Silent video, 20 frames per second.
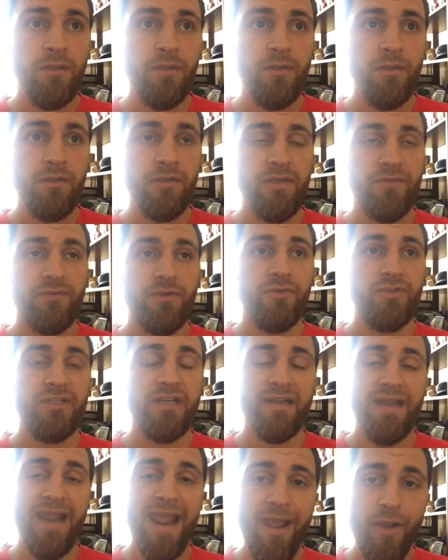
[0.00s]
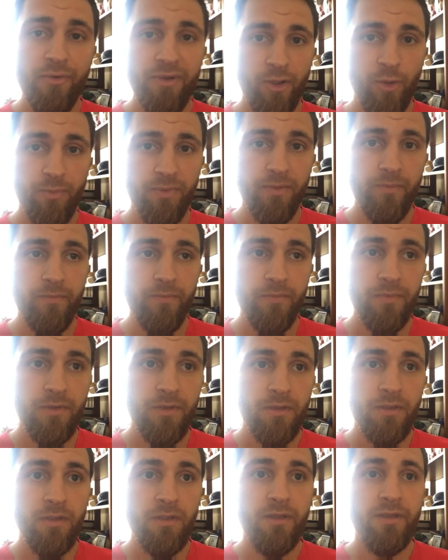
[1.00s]
You have to understand how to help them.
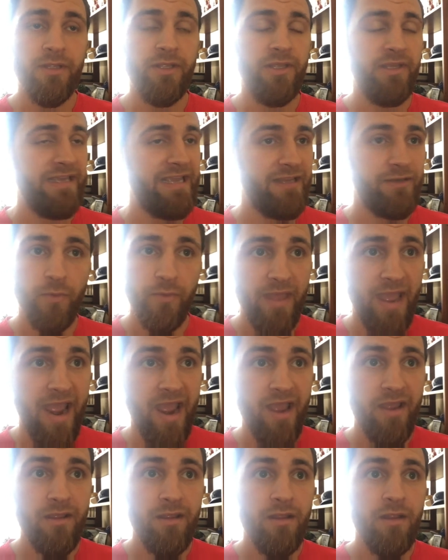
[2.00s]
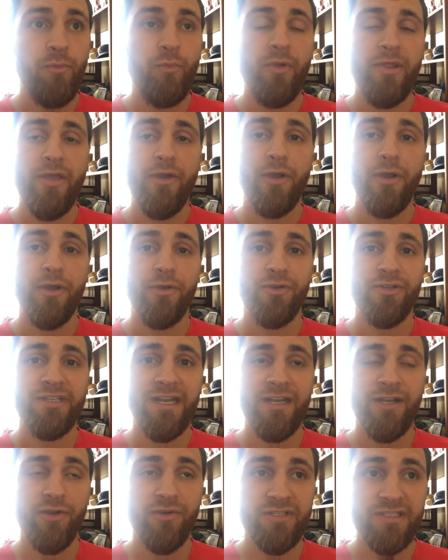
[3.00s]
You can't do that without
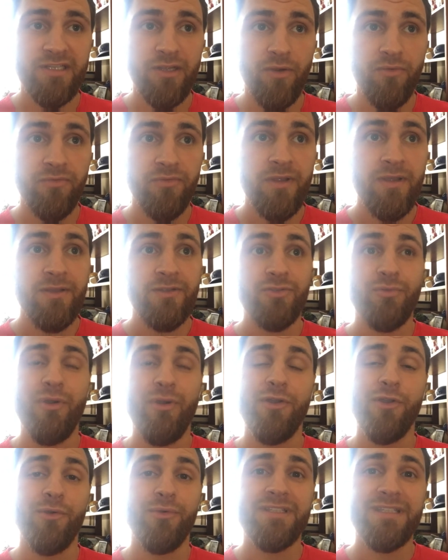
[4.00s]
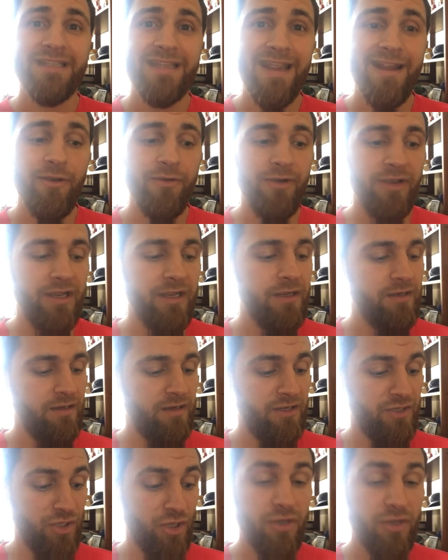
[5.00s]
understanding yourself. So I know it's scary,
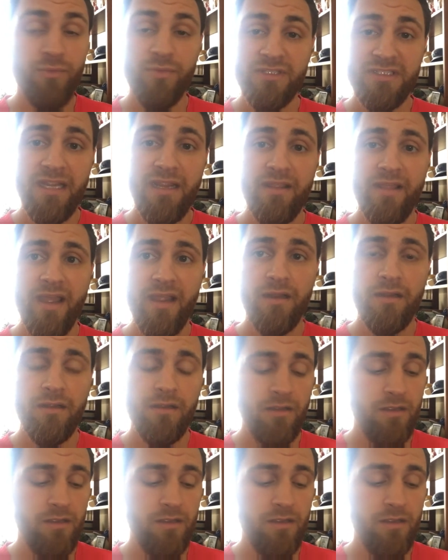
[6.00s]
and Jung would say that.